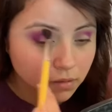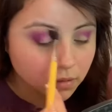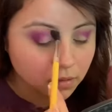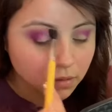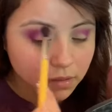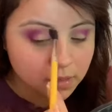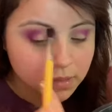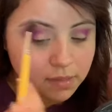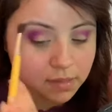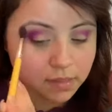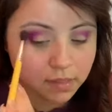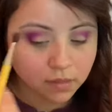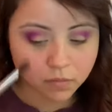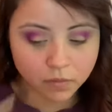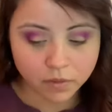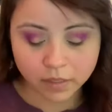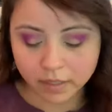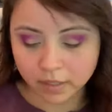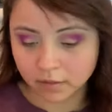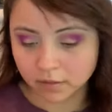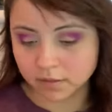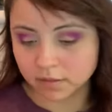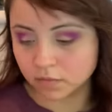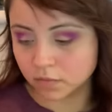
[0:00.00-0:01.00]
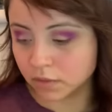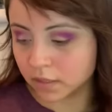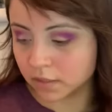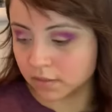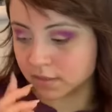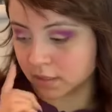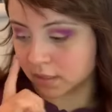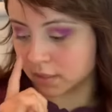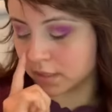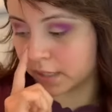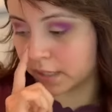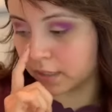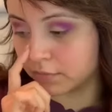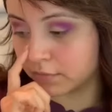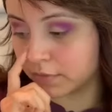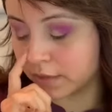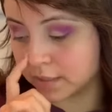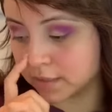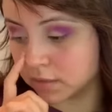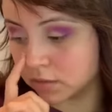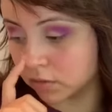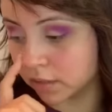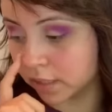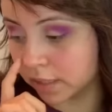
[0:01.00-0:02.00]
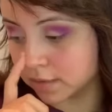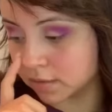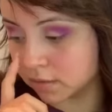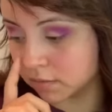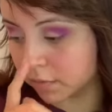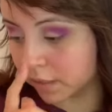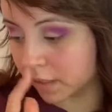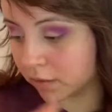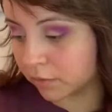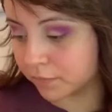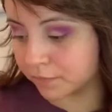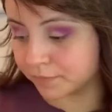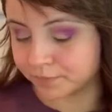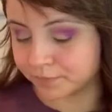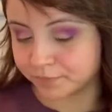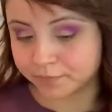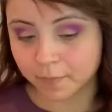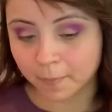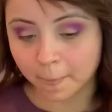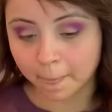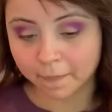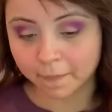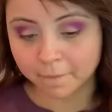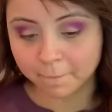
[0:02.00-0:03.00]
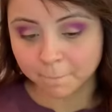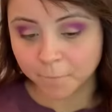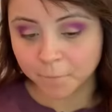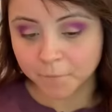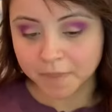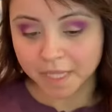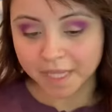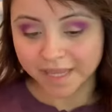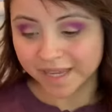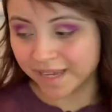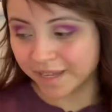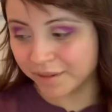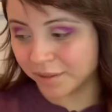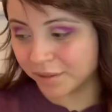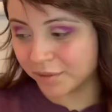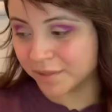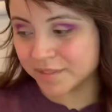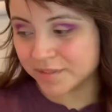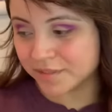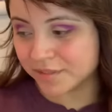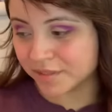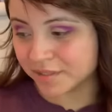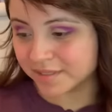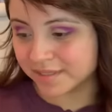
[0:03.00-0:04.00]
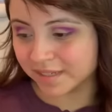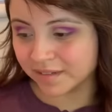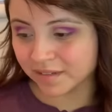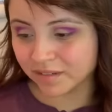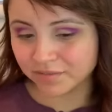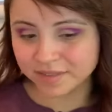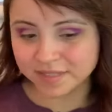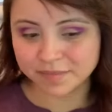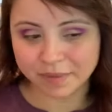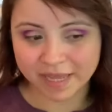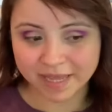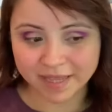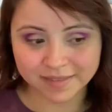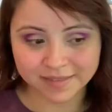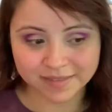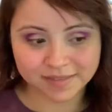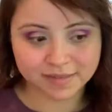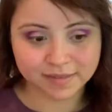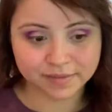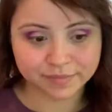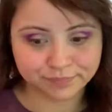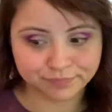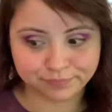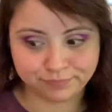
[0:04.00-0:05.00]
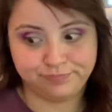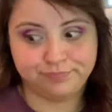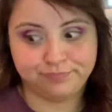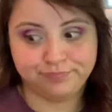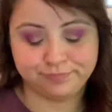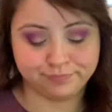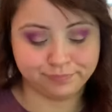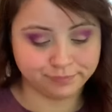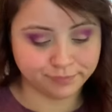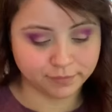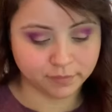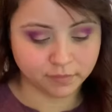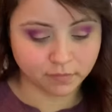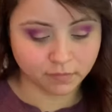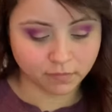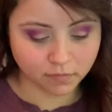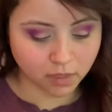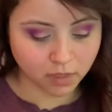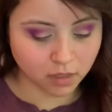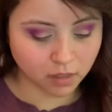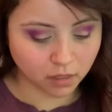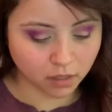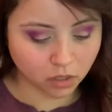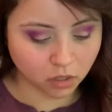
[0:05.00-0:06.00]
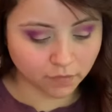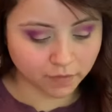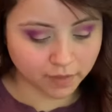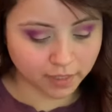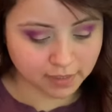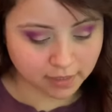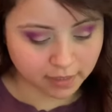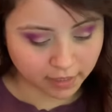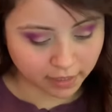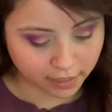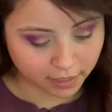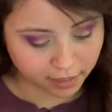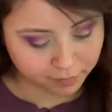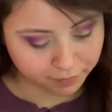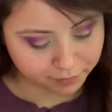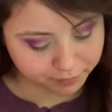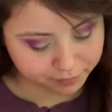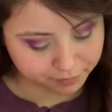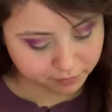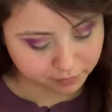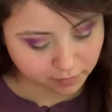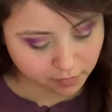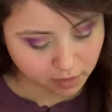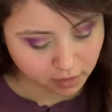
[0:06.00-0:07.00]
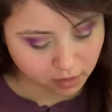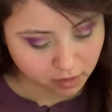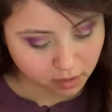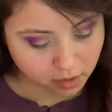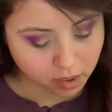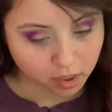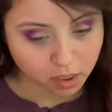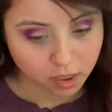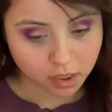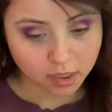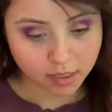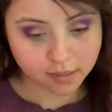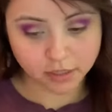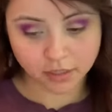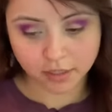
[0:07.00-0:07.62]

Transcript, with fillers: Let's see, what else? What else can I advise you guys about? I don't know, I just started taking off his pants. I don't know what that's a thing. He's